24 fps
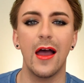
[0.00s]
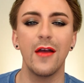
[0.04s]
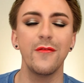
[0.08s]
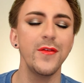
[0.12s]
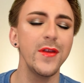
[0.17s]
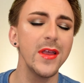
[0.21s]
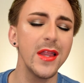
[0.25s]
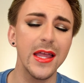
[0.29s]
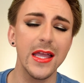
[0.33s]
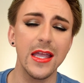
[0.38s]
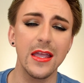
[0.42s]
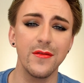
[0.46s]
I
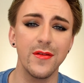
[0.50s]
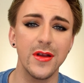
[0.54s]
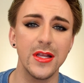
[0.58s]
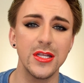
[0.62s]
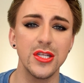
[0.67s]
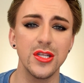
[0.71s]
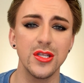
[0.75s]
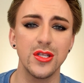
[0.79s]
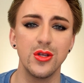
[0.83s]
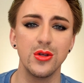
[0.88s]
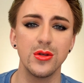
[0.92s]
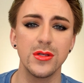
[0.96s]
feel like if I
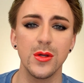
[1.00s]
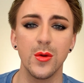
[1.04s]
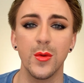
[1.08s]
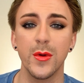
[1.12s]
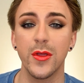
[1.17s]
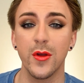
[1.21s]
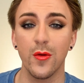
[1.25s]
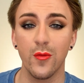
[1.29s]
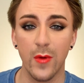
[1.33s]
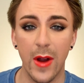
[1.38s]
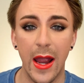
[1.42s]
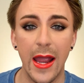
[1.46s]
just use it
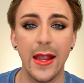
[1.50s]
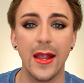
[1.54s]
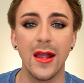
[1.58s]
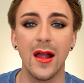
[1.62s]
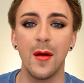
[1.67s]
with the right